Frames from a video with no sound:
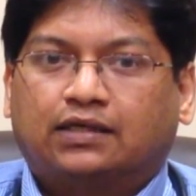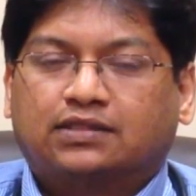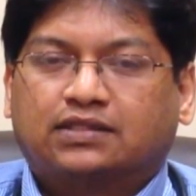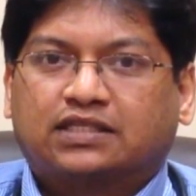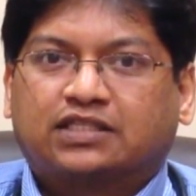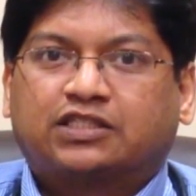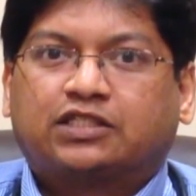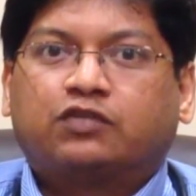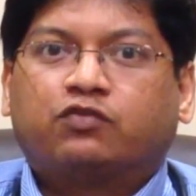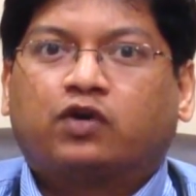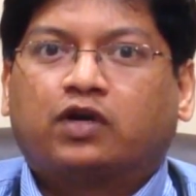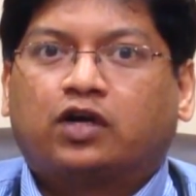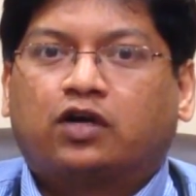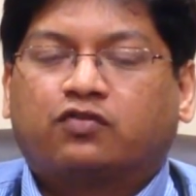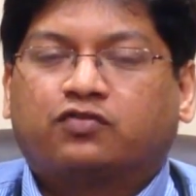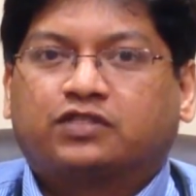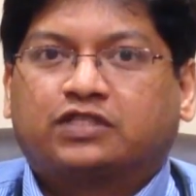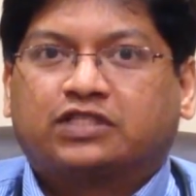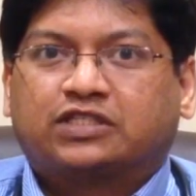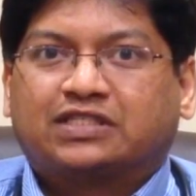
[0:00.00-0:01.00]
61 out
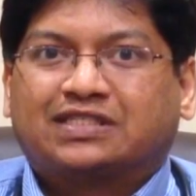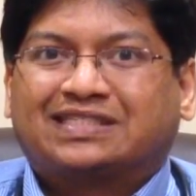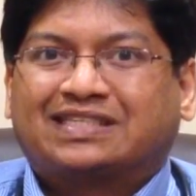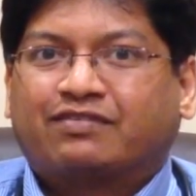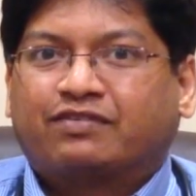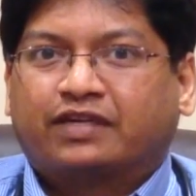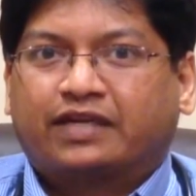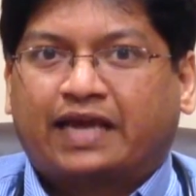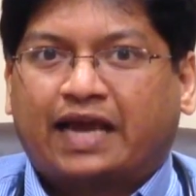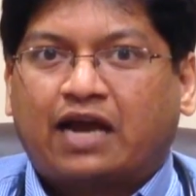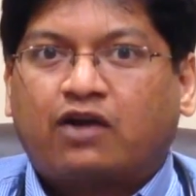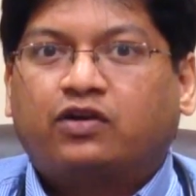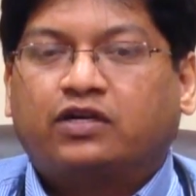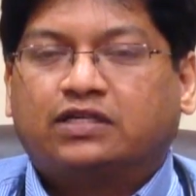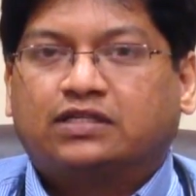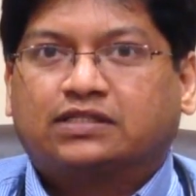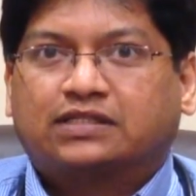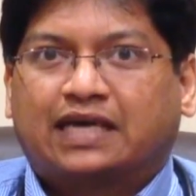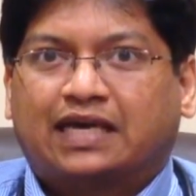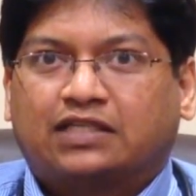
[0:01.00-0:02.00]
of 67
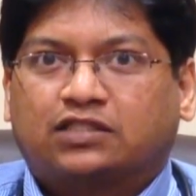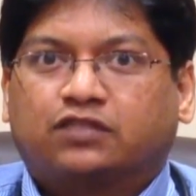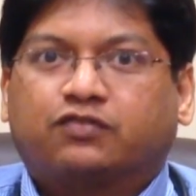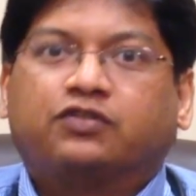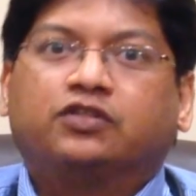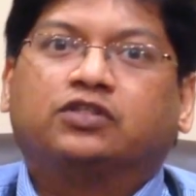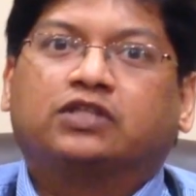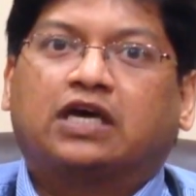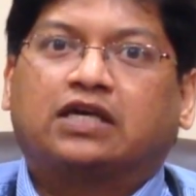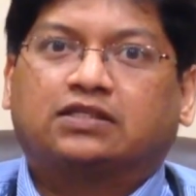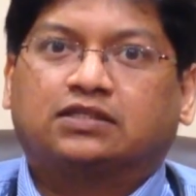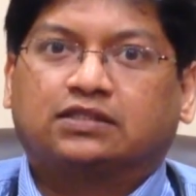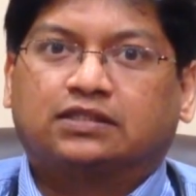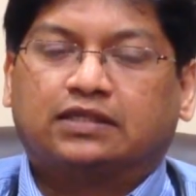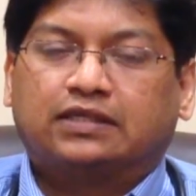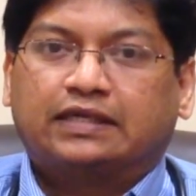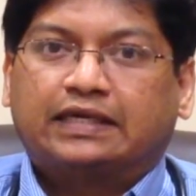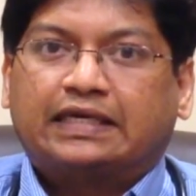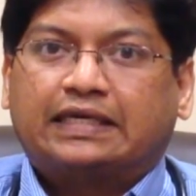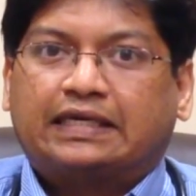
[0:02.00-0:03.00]
counties as of
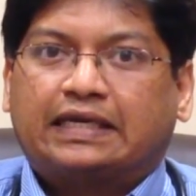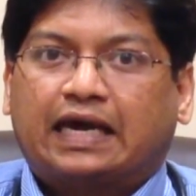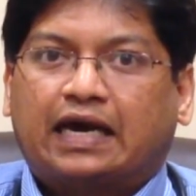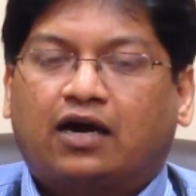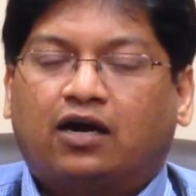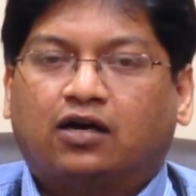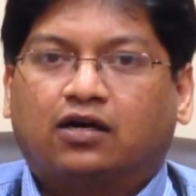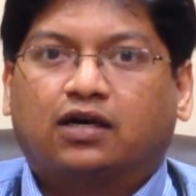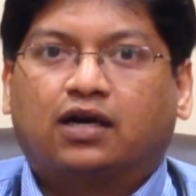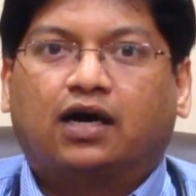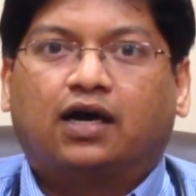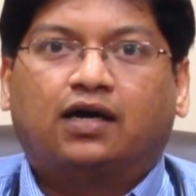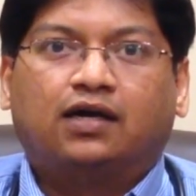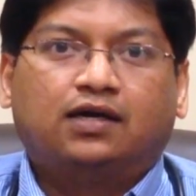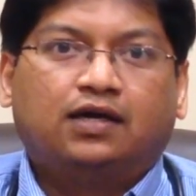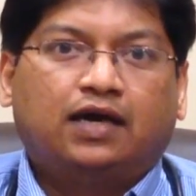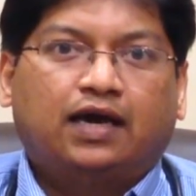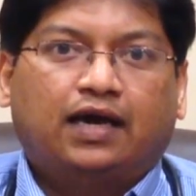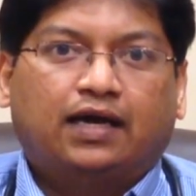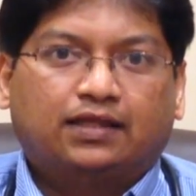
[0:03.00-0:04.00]
2013 are
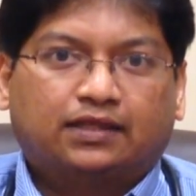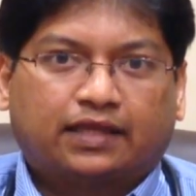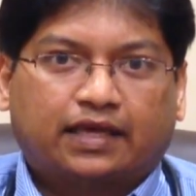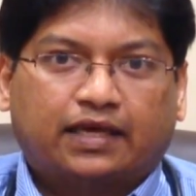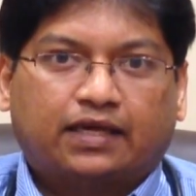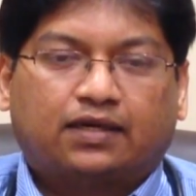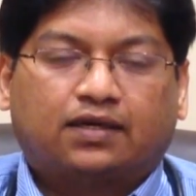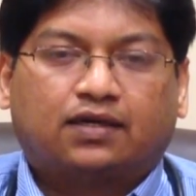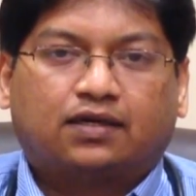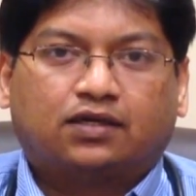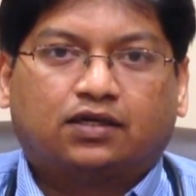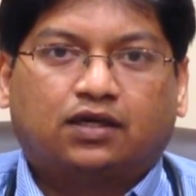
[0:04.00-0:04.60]
healthcare